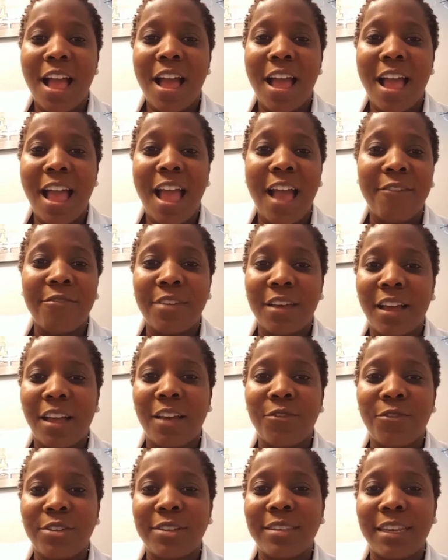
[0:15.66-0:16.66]
have the
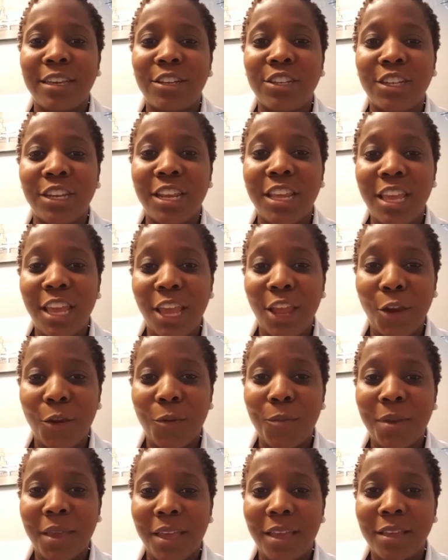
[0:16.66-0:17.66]
conversation
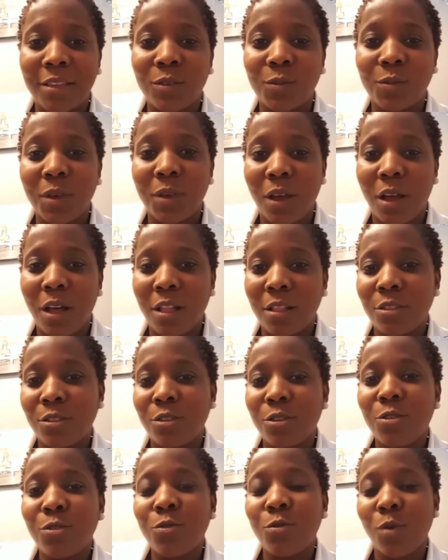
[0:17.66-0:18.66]
here because we all
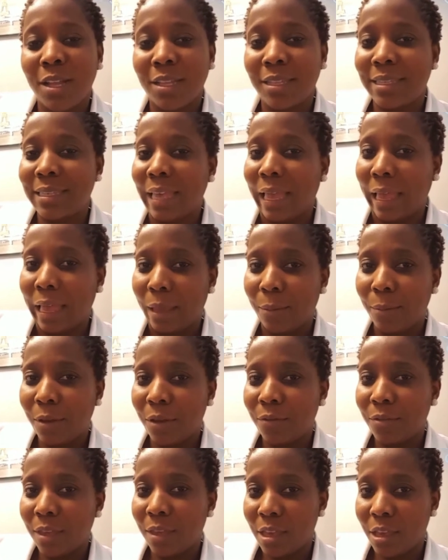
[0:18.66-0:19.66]
know what time
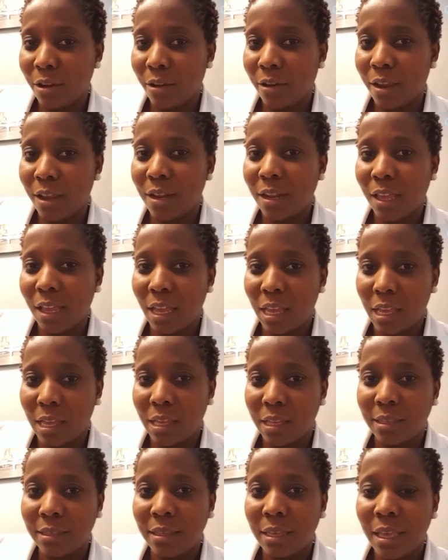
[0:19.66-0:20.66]
of the year it
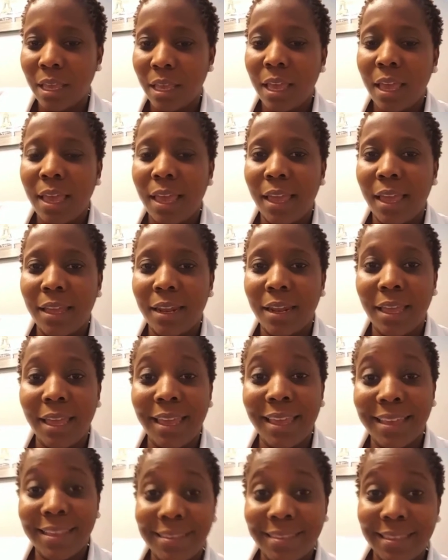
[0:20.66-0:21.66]
is. It
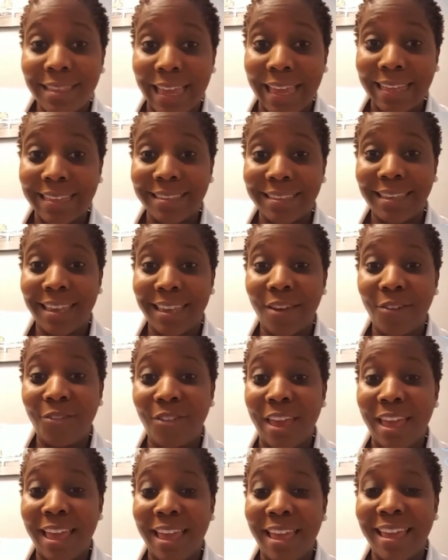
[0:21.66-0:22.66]
is
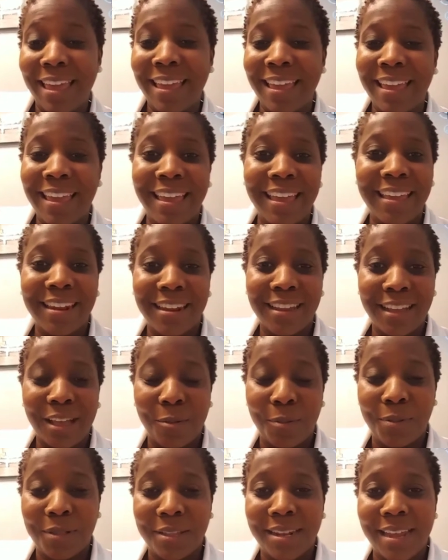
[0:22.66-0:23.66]
Thanksgiving in a
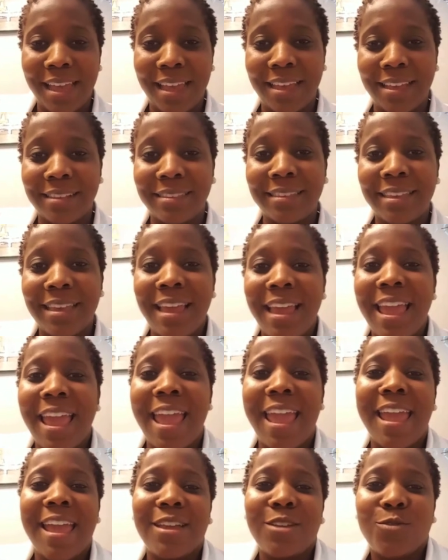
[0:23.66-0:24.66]
couple of days,
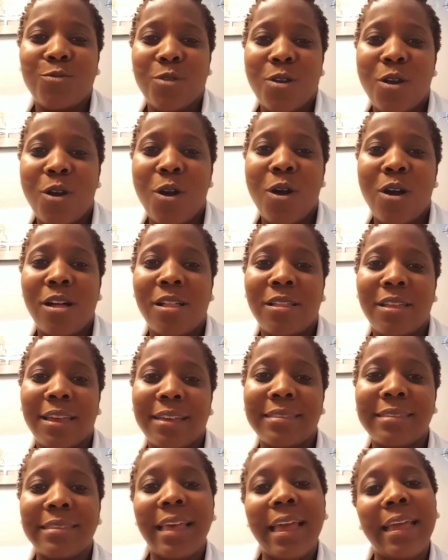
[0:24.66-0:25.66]
and we're all
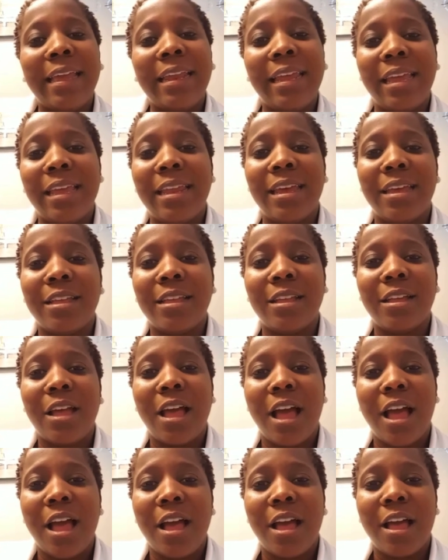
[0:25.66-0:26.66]
excited
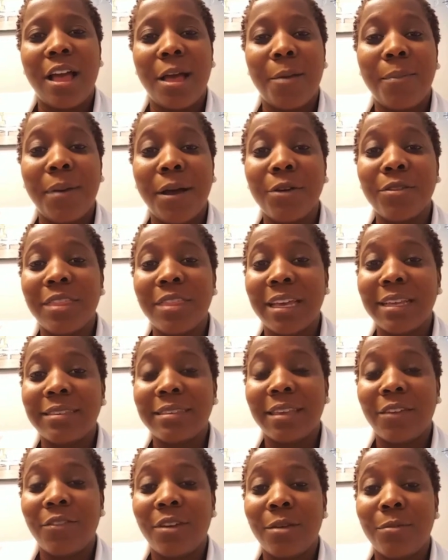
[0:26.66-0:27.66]
about
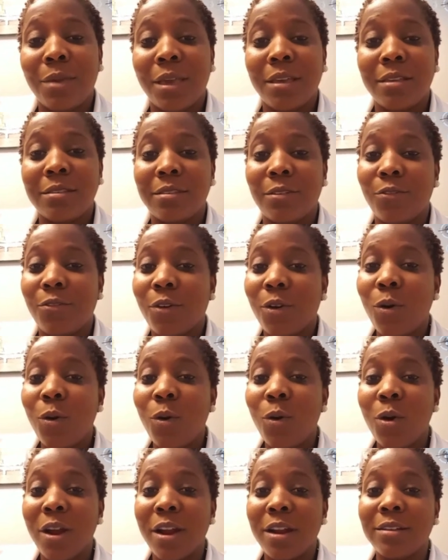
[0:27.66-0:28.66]
Thanksgiving because, of
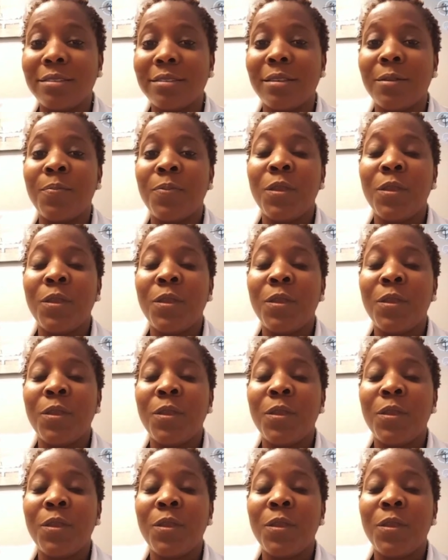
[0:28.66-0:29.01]
course,